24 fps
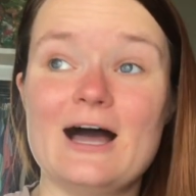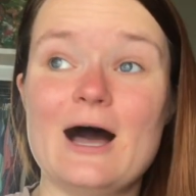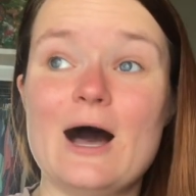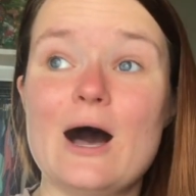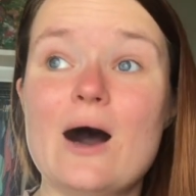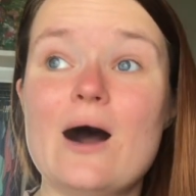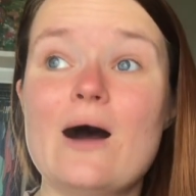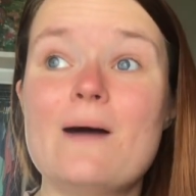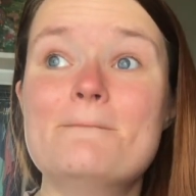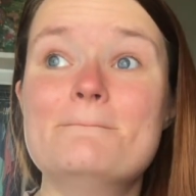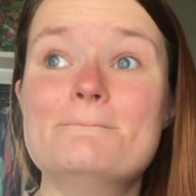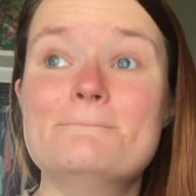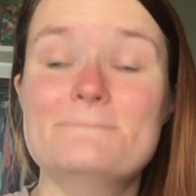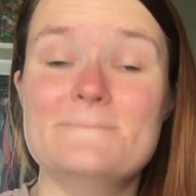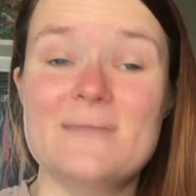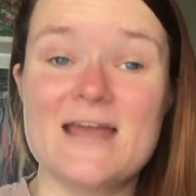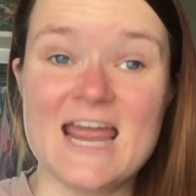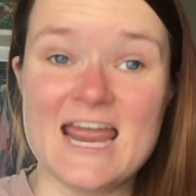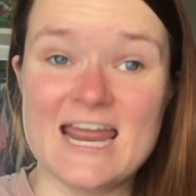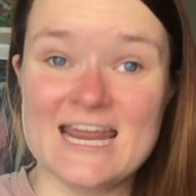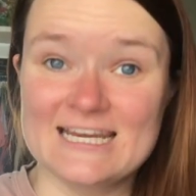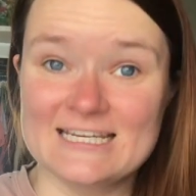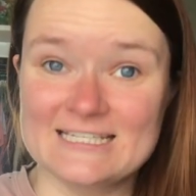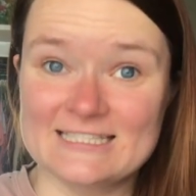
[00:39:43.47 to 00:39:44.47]

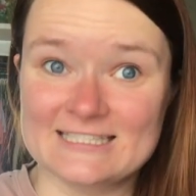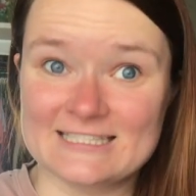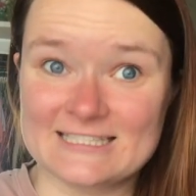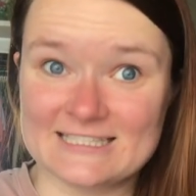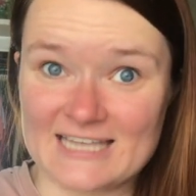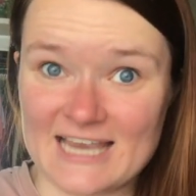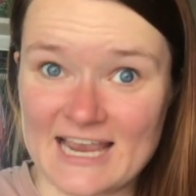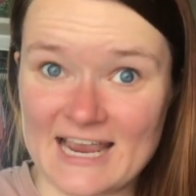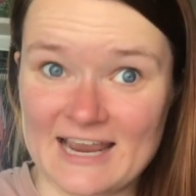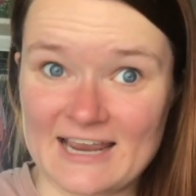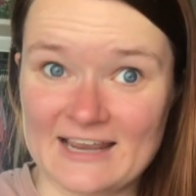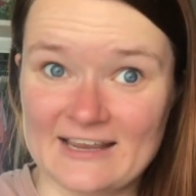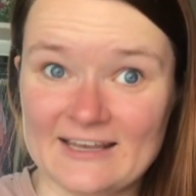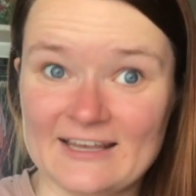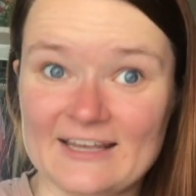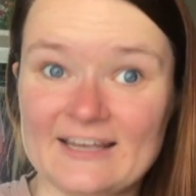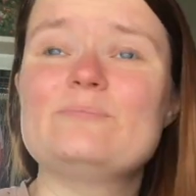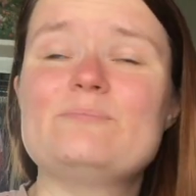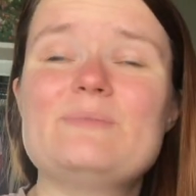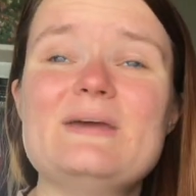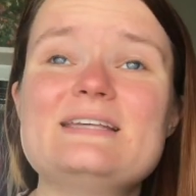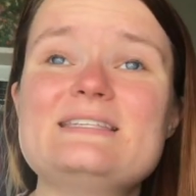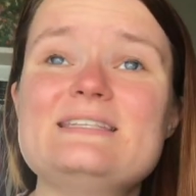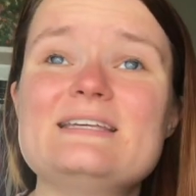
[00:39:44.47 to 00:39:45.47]
Amazing.
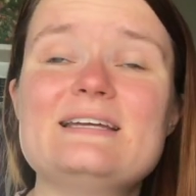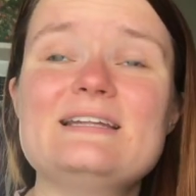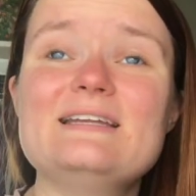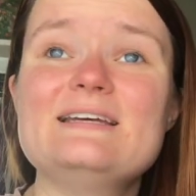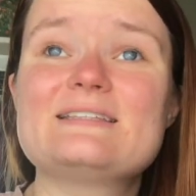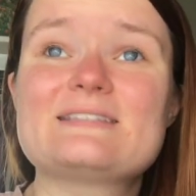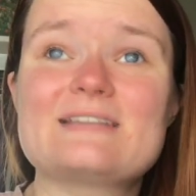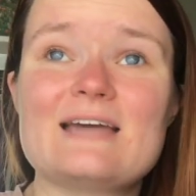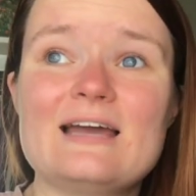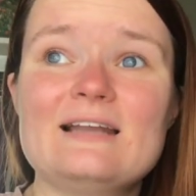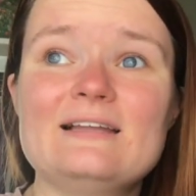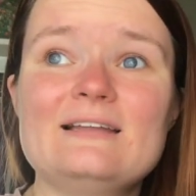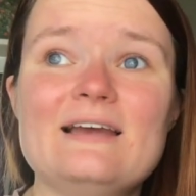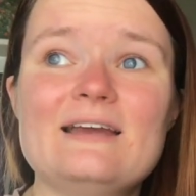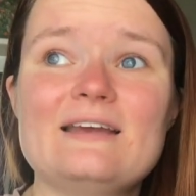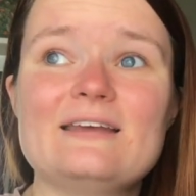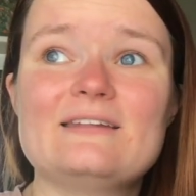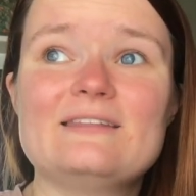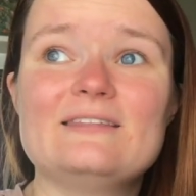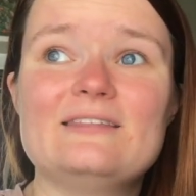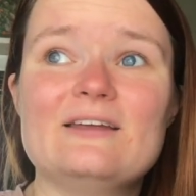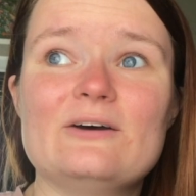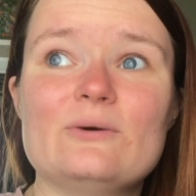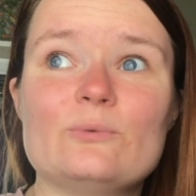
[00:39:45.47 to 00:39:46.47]
Basically, it's kind of like
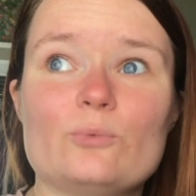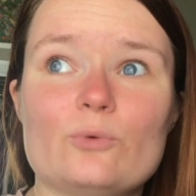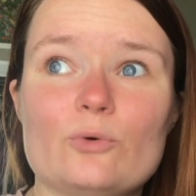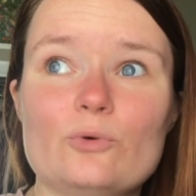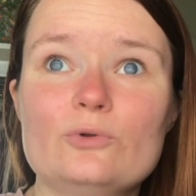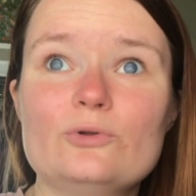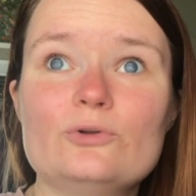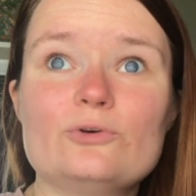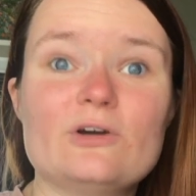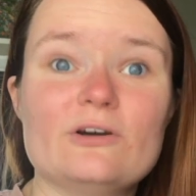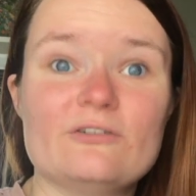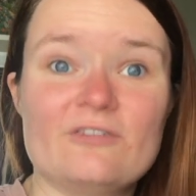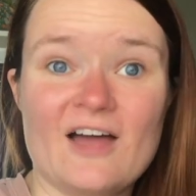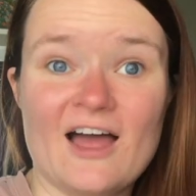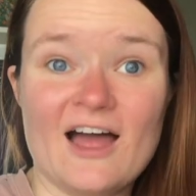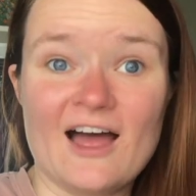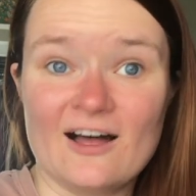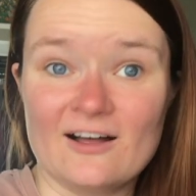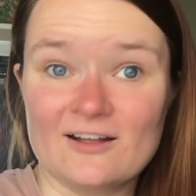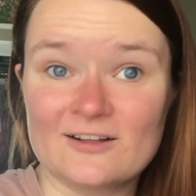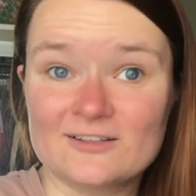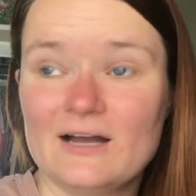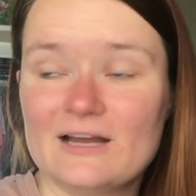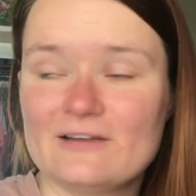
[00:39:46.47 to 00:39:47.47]
The Ruler of
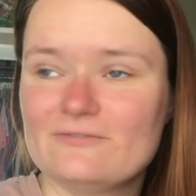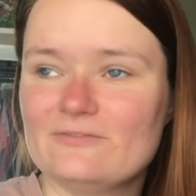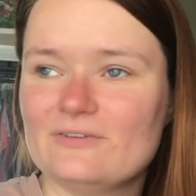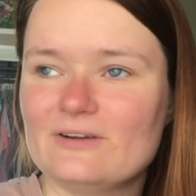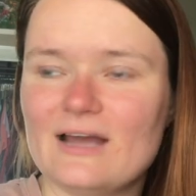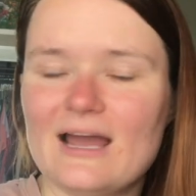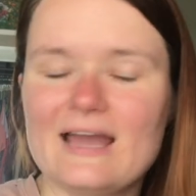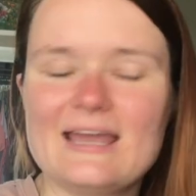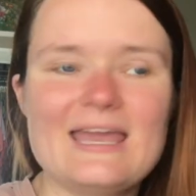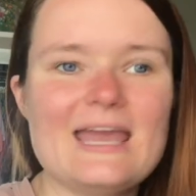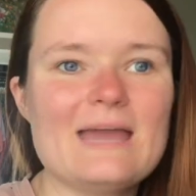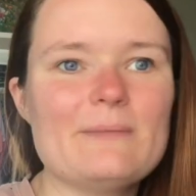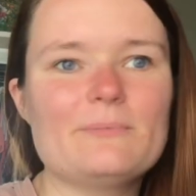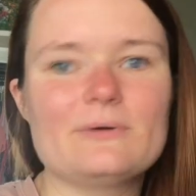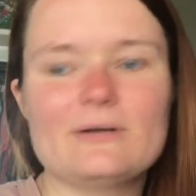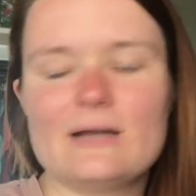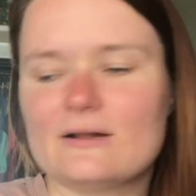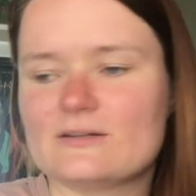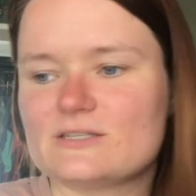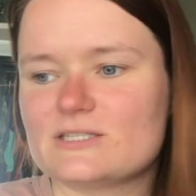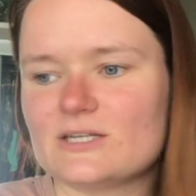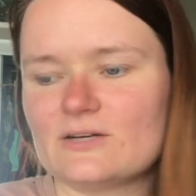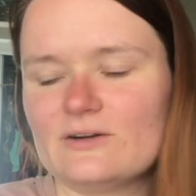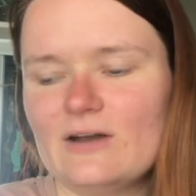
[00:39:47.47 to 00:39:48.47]
Hell. I, I can't
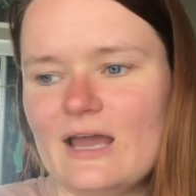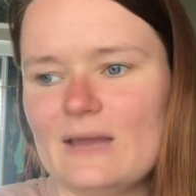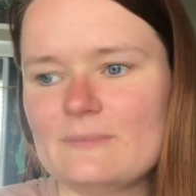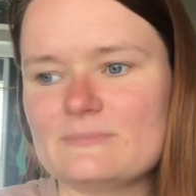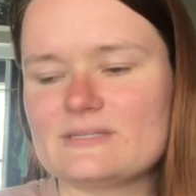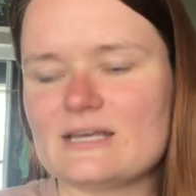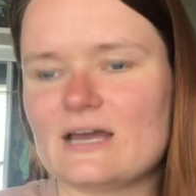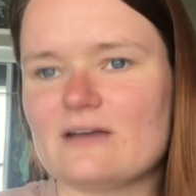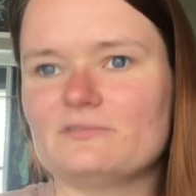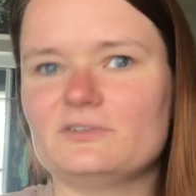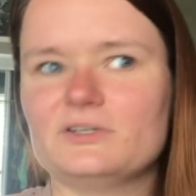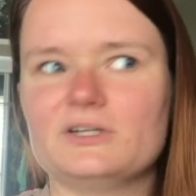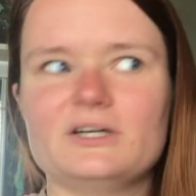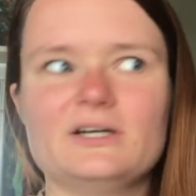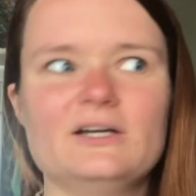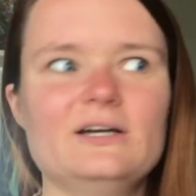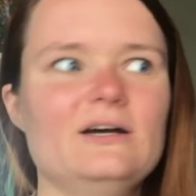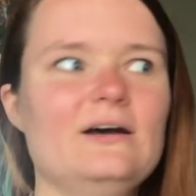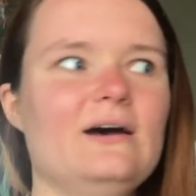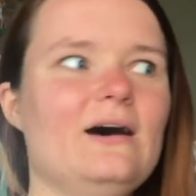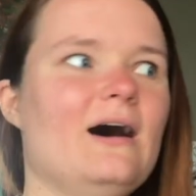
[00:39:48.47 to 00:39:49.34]
pronounce their names ever.